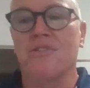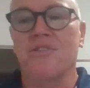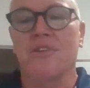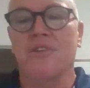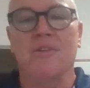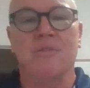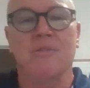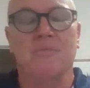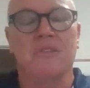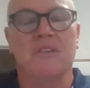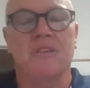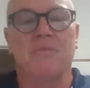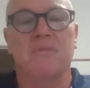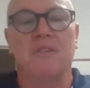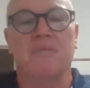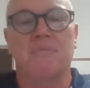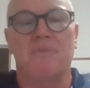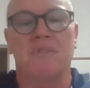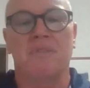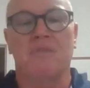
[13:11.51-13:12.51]
So
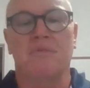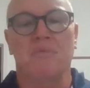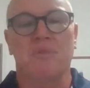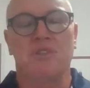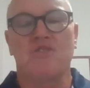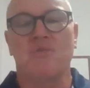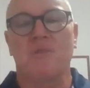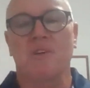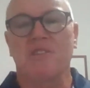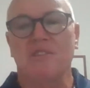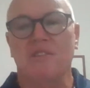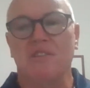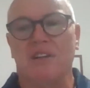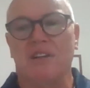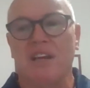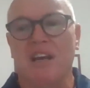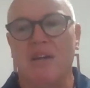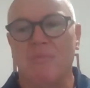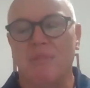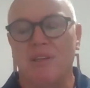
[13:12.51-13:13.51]
you're restricted on
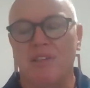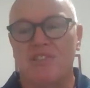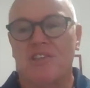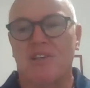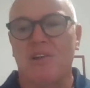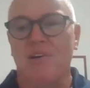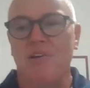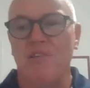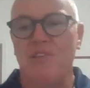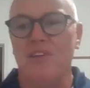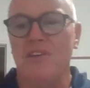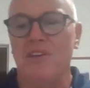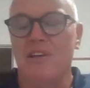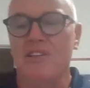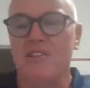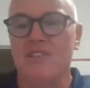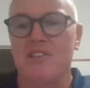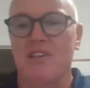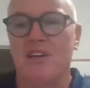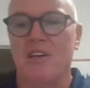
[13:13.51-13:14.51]
how much clothing you
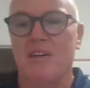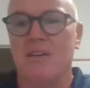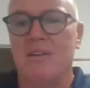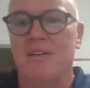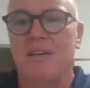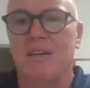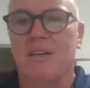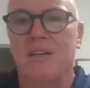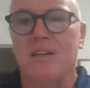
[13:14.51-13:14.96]
can take.